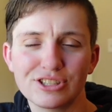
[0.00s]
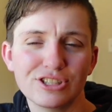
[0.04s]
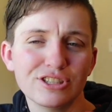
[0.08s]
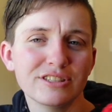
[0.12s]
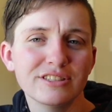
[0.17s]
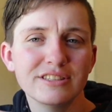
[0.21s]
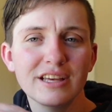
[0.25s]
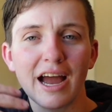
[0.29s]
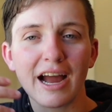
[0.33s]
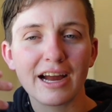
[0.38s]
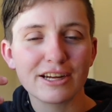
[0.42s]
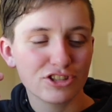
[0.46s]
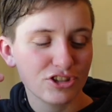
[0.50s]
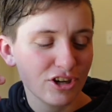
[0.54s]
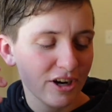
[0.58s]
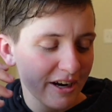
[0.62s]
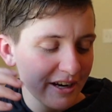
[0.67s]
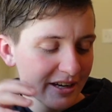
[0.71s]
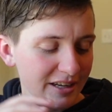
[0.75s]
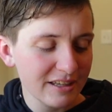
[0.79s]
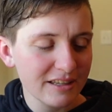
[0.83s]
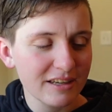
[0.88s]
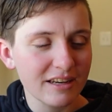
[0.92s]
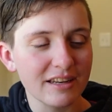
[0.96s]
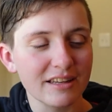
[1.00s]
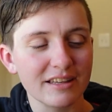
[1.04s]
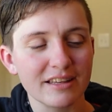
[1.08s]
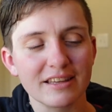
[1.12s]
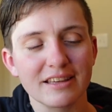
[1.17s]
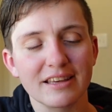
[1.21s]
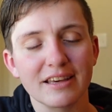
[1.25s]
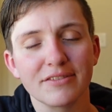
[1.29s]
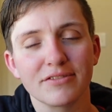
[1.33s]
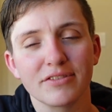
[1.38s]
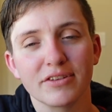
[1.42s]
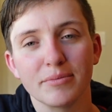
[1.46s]
Just, I try and
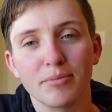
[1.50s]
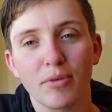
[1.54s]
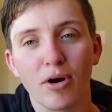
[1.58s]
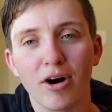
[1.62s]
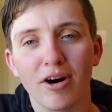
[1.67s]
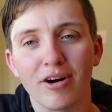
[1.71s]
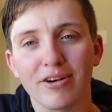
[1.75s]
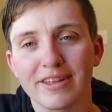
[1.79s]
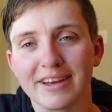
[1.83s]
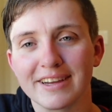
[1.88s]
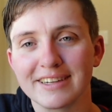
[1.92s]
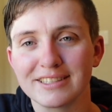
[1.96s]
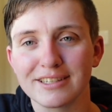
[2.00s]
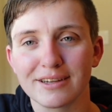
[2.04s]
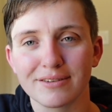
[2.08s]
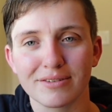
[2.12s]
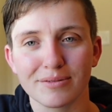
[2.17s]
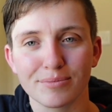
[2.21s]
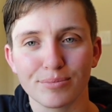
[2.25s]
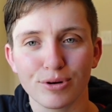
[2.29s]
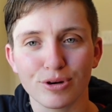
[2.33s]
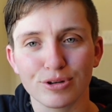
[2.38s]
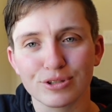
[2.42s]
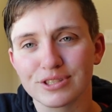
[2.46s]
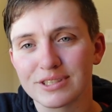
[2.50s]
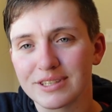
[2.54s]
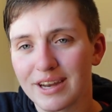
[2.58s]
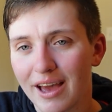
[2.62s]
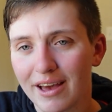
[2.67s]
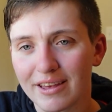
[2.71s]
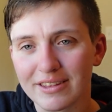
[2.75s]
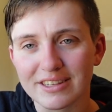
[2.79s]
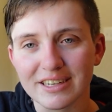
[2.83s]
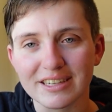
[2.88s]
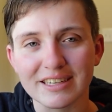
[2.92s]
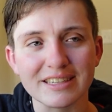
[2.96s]
give them all like different
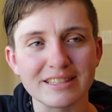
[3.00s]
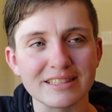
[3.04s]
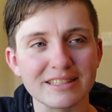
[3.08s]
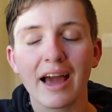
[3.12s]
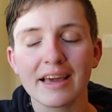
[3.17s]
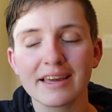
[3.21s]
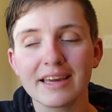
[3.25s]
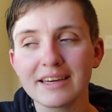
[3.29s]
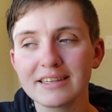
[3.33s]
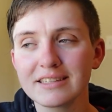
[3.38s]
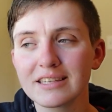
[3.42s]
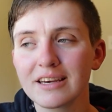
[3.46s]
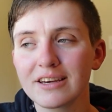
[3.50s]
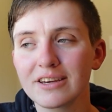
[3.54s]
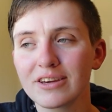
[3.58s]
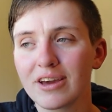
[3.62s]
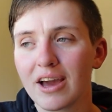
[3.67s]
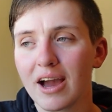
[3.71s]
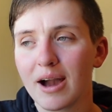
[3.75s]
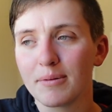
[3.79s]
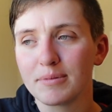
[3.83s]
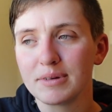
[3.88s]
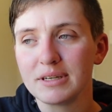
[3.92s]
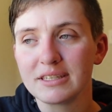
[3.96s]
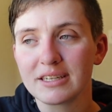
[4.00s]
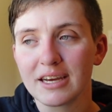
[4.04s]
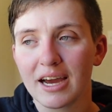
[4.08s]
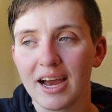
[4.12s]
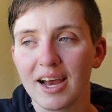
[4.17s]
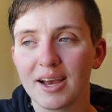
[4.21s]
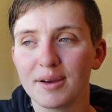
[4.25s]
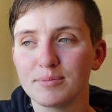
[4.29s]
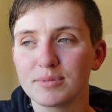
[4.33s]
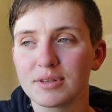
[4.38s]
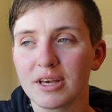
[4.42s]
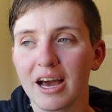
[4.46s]
personalities. I can't tell you how many
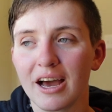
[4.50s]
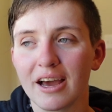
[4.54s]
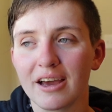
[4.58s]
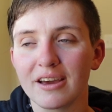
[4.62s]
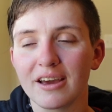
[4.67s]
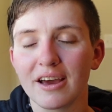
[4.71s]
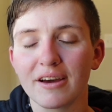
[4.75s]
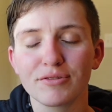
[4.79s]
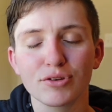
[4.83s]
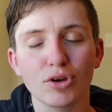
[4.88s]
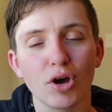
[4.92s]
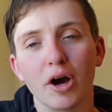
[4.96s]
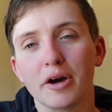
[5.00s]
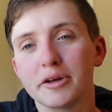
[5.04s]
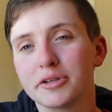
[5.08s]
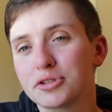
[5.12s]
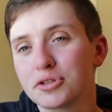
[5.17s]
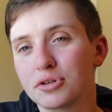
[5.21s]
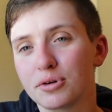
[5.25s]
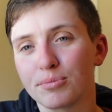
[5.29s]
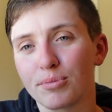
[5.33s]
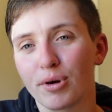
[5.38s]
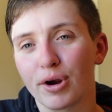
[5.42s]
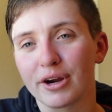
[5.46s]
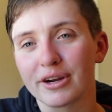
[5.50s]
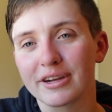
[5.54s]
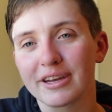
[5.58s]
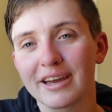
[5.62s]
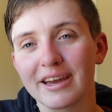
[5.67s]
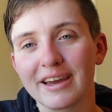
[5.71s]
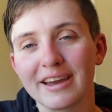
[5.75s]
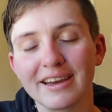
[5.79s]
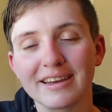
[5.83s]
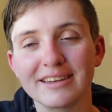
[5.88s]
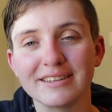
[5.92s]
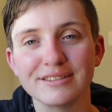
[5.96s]
times I have gone to a
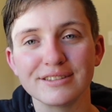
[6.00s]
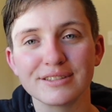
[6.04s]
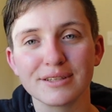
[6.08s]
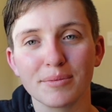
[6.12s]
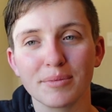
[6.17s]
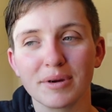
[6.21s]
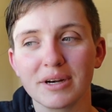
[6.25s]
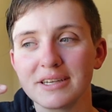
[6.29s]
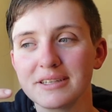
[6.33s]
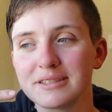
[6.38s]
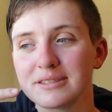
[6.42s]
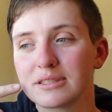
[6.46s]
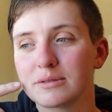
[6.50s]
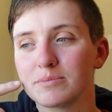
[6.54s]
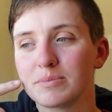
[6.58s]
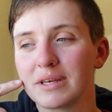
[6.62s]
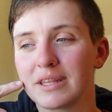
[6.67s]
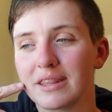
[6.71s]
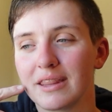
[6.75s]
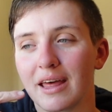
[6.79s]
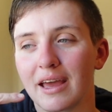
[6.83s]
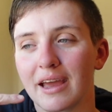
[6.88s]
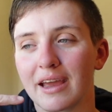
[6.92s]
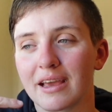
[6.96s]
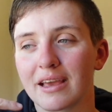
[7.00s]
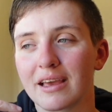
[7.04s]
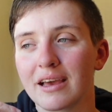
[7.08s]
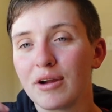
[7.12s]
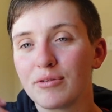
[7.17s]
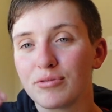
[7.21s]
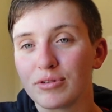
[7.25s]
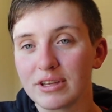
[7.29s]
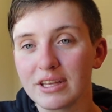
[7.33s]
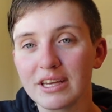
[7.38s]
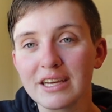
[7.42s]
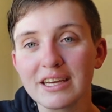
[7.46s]
market and somebody's been like, I
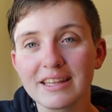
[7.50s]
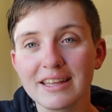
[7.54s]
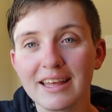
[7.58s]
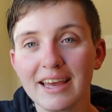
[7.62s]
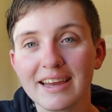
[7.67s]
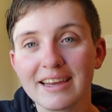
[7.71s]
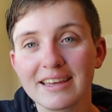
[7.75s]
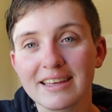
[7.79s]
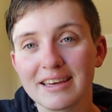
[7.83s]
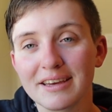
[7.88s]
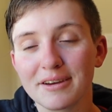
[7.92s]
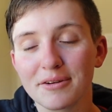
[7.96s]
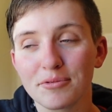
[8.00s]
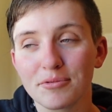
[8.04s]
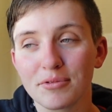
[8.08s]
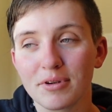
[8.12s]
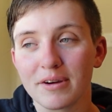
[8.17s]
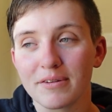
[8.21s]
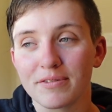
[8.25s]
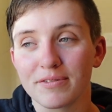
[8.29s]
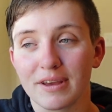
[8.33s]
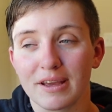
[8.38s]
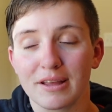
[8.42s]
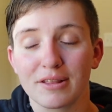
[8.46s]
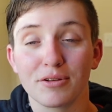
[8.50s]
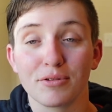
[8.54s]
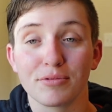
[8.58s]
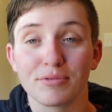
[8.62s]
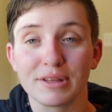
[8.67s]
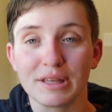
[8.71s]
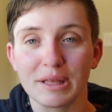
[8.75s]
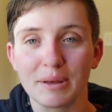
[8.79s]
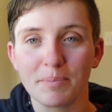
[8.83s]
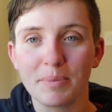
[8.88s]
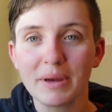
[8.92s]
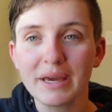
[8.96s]
really like it with like the
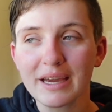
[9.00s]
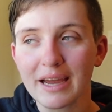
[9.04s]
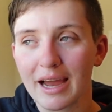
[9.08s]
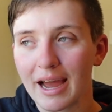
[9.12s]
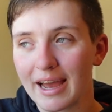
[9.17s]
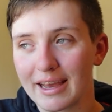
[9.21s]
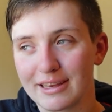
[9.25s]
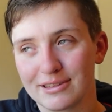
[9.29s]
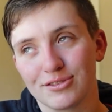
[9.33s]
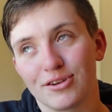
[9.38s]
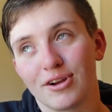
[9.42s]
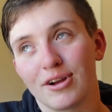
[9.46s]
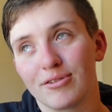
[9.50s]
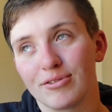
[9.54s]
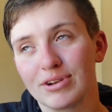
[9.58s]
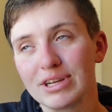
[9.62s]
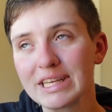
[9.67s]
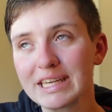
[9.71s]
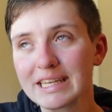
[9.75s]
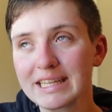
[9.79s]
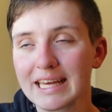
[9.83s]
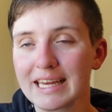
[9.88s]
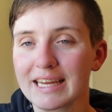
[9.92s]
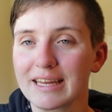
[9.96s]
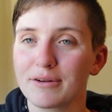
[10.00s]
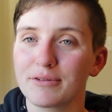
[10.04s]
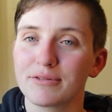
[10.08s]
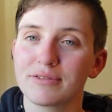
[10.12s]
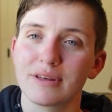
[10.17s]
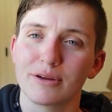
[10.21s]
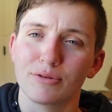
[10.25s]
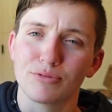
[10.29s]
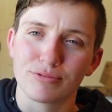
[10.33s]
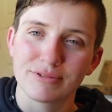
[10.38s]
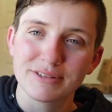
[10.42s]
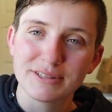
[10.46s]
really big eyes, or I really like it with
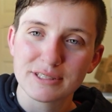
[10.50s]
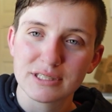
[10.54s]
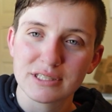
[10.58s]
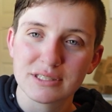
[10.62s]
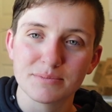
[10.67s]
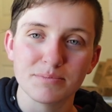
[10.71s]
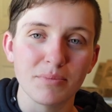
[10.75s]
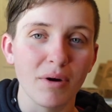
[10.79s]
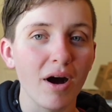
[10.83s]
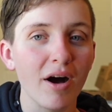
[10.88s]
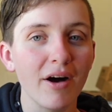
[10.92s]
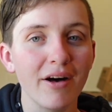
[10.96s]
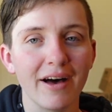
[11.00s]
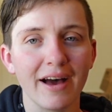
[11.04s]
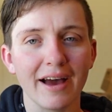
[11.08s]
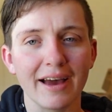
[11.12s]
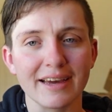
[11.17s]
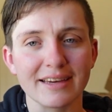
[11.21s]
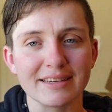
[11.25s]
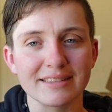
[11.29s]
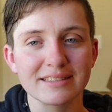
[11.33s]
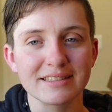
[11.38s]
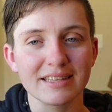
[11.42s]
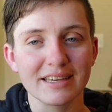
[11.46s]
like really small eyes.